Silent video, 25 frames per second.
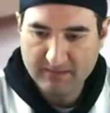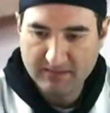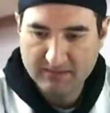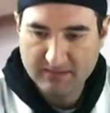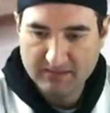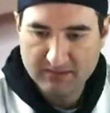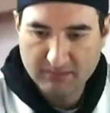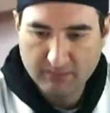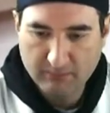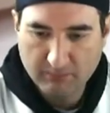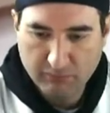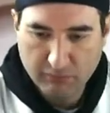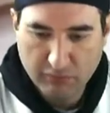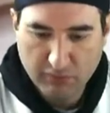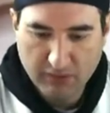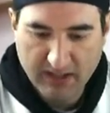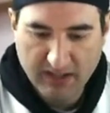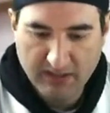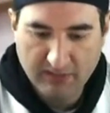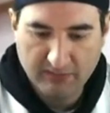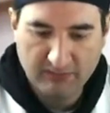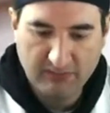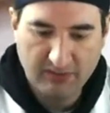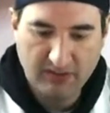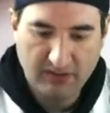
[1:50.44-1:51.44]
Some
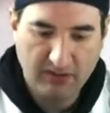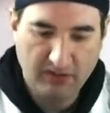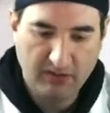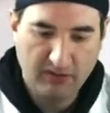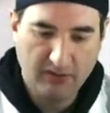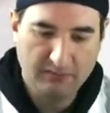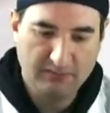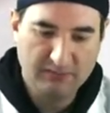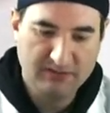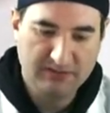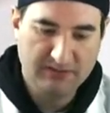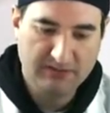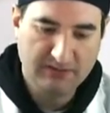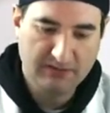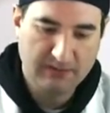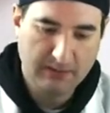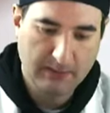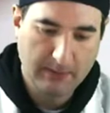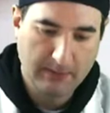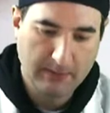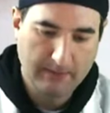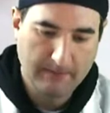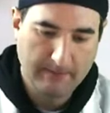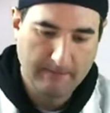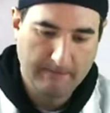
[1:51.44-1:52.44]
brown knobs.
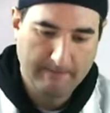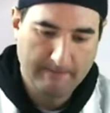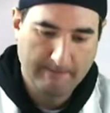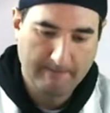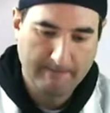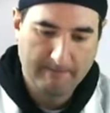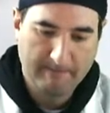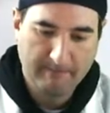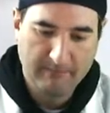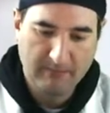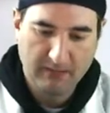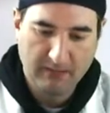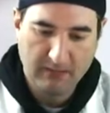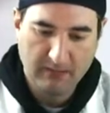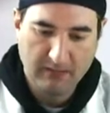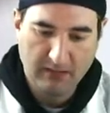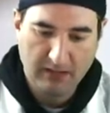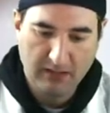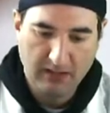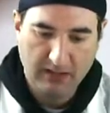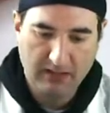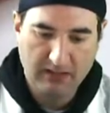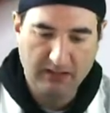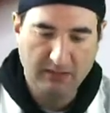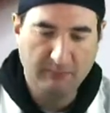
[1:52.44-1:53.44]

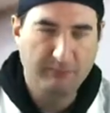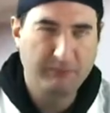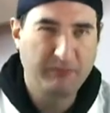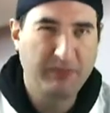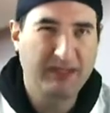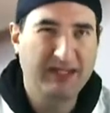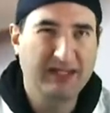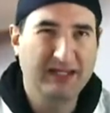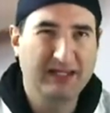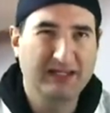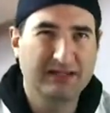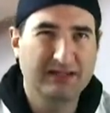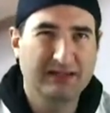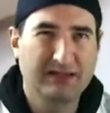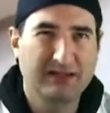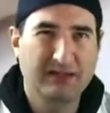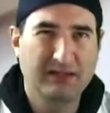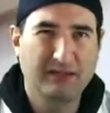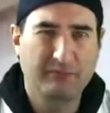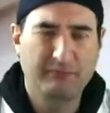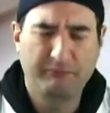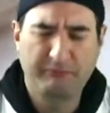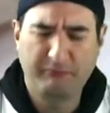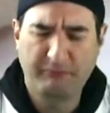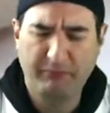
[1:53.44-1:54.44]
And the big,
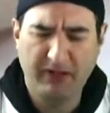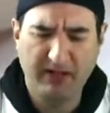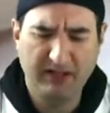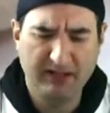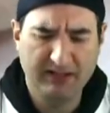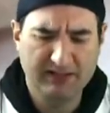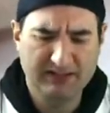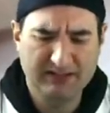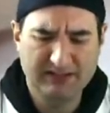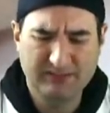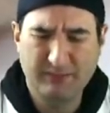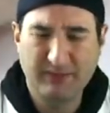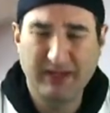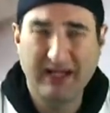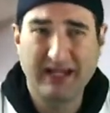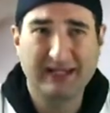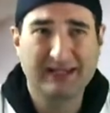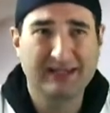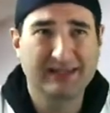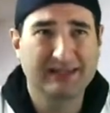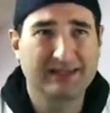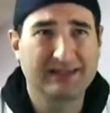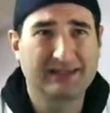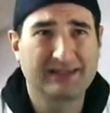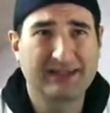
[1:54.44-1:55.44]
the buttons back
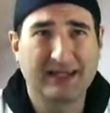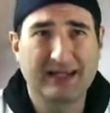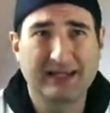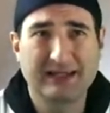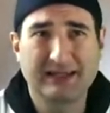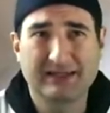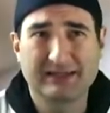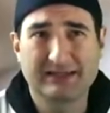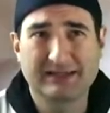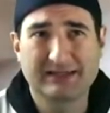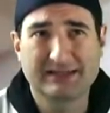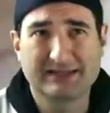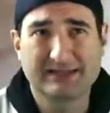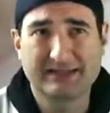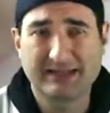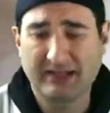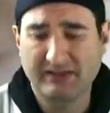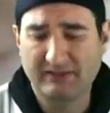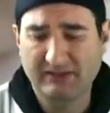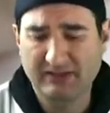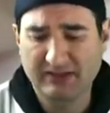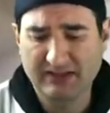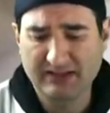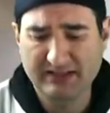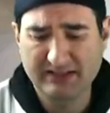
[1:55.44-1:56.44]
in the day in the
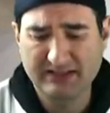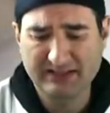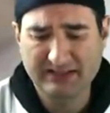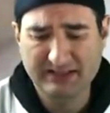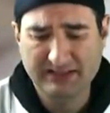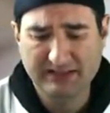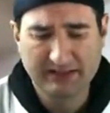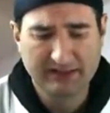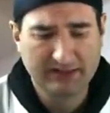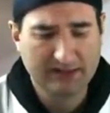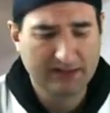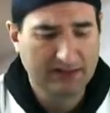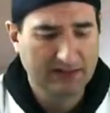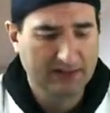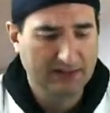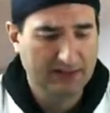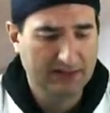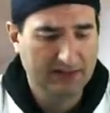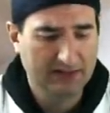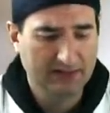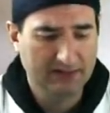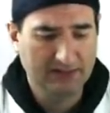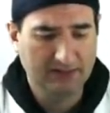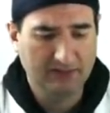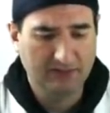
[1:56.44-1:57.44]
seventies
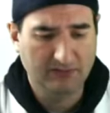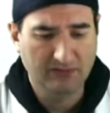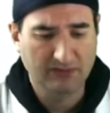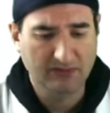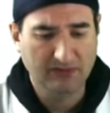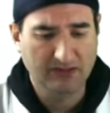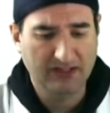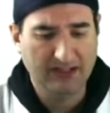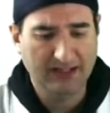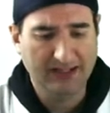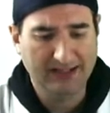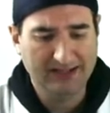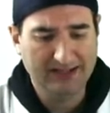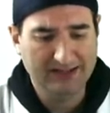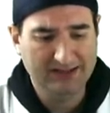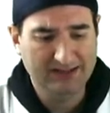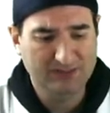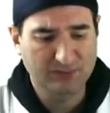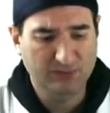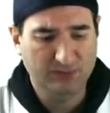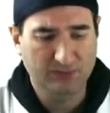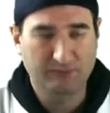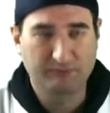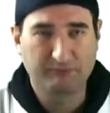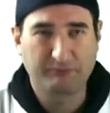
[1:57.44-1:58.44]
and early
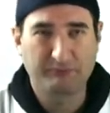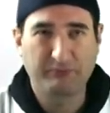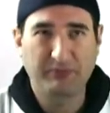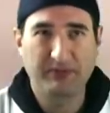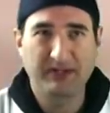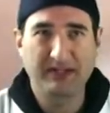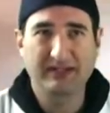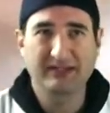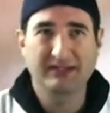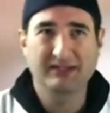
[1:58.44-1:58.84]
eighties were big